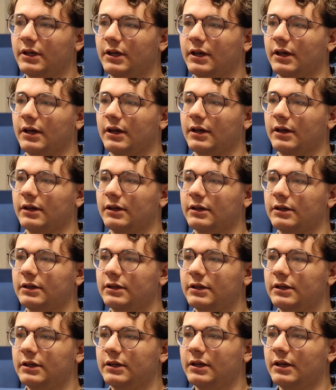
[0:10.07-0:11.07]
uh,
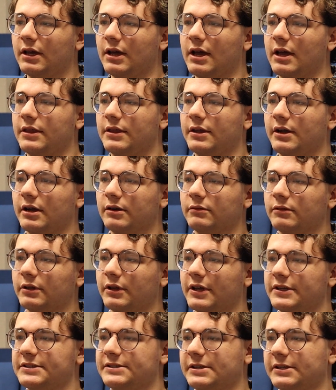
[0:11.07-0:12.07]
and then I
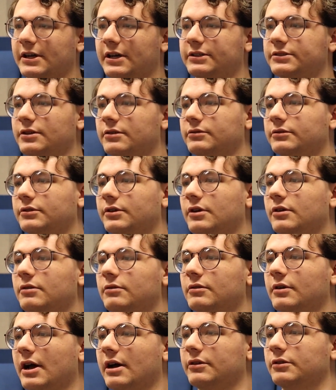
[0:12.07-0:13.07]
realized that I don't
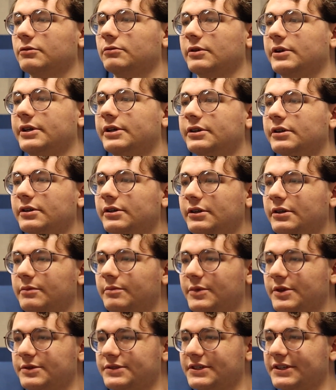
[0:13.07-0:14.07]
know how to read
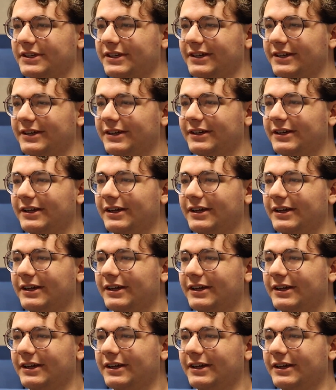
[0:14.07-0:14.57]
music,